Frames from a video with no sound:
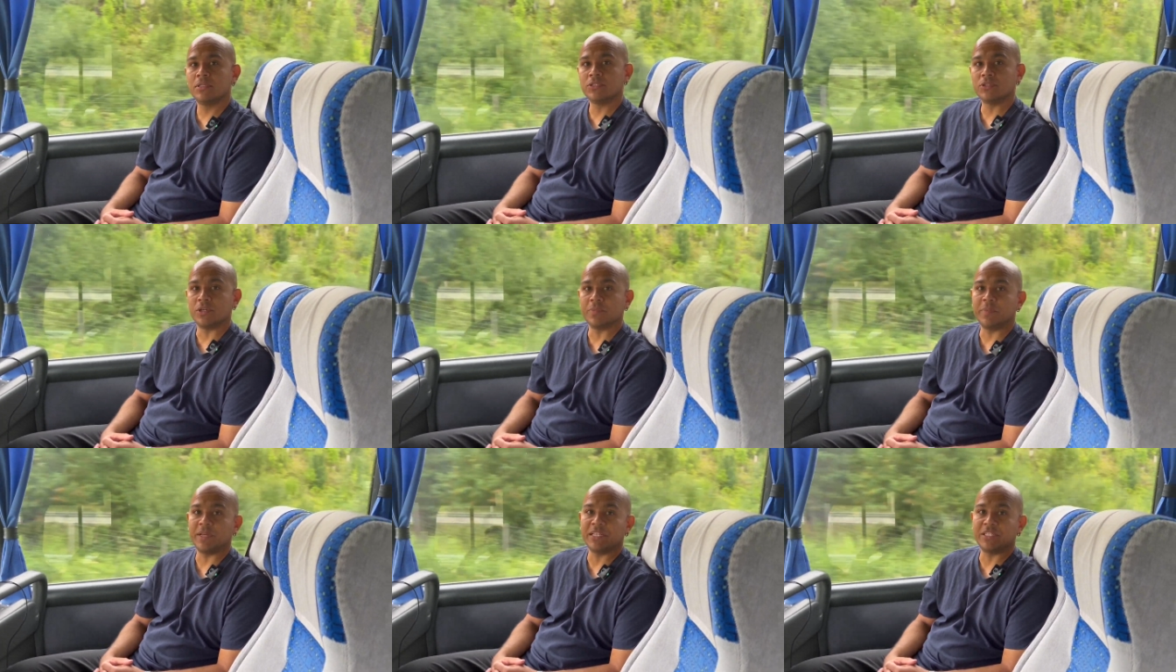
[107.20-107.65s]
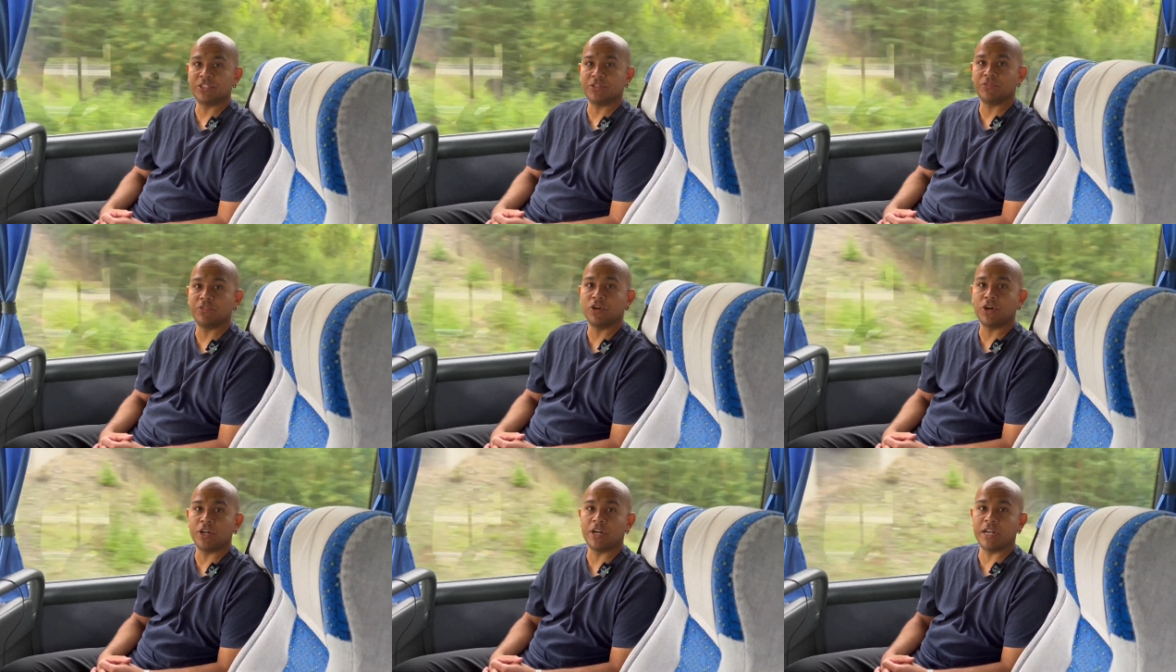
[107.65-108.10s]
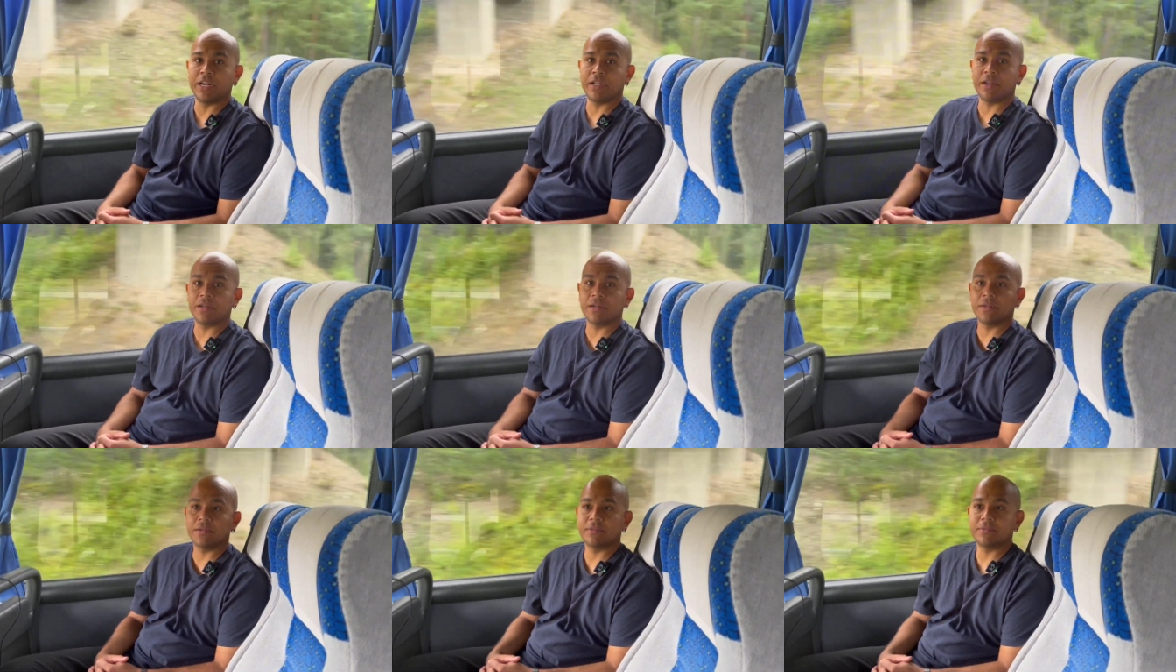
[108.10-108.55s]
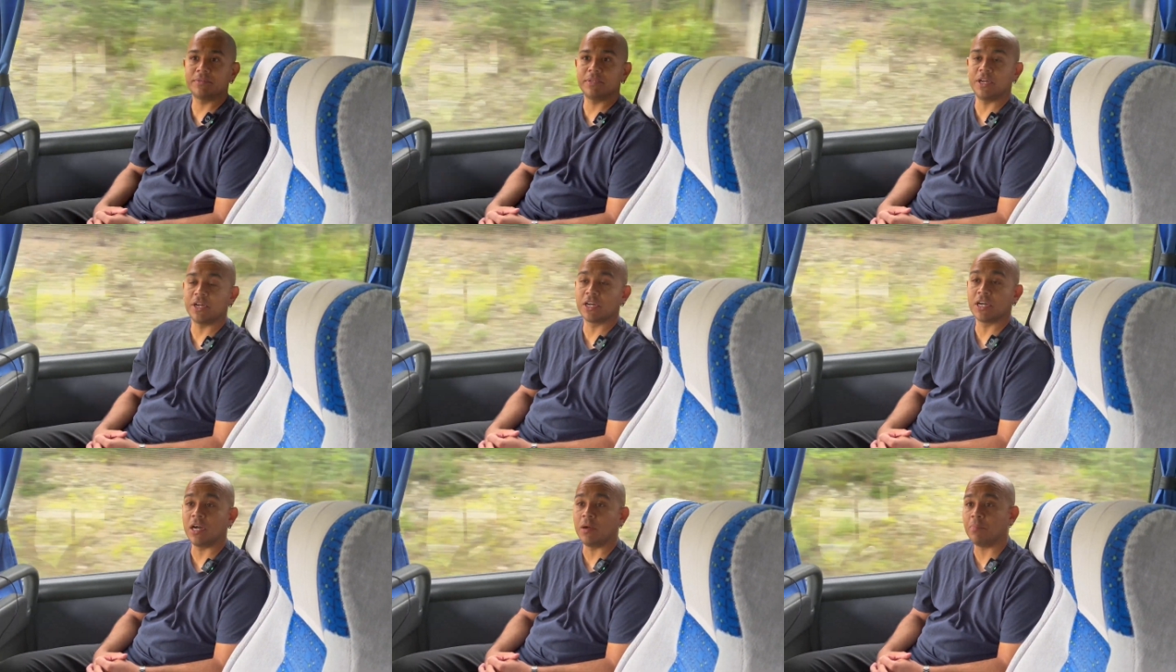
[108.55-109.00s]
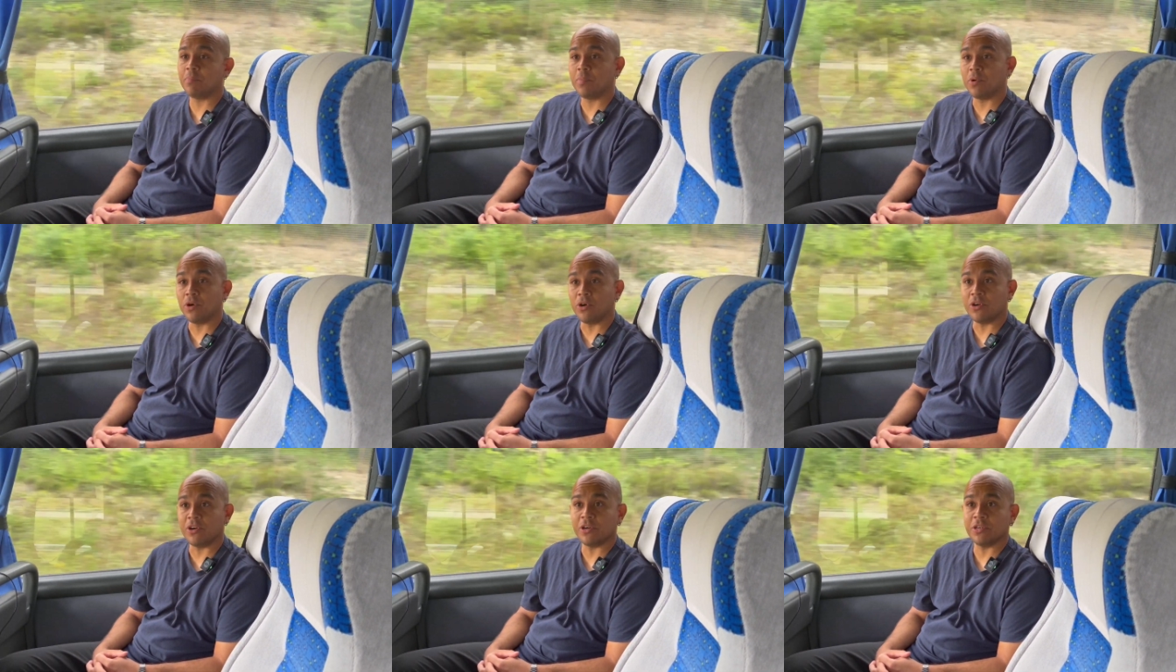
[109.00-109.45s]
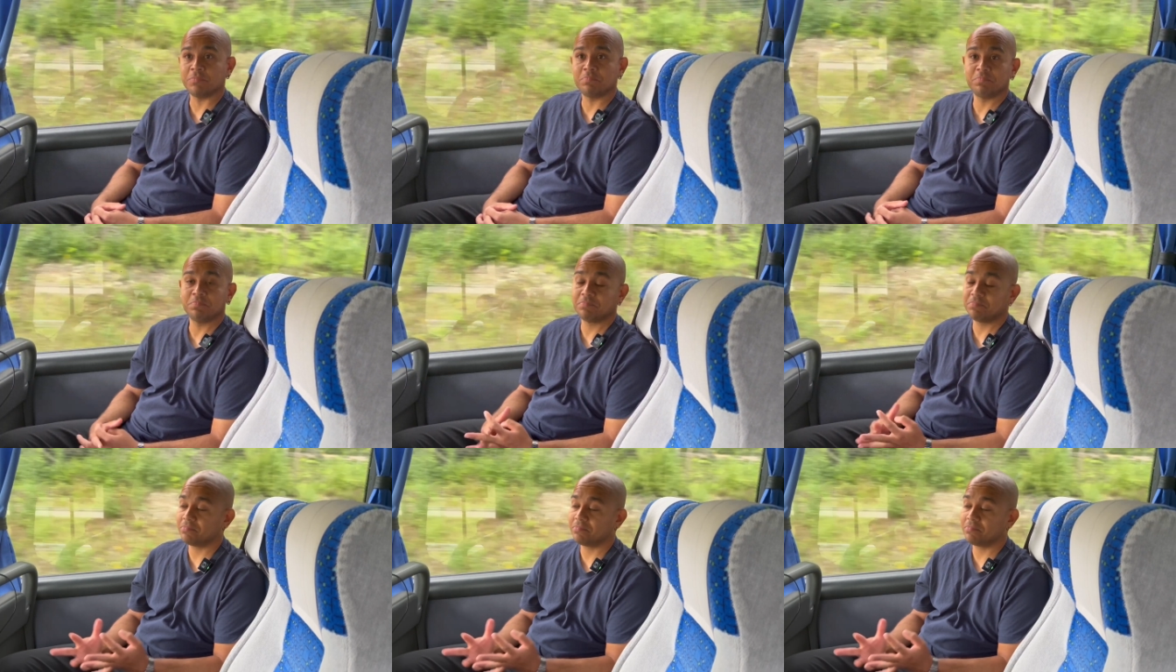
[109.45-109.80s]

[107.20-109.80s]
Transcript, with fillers: So it means you've gotten a cup or a,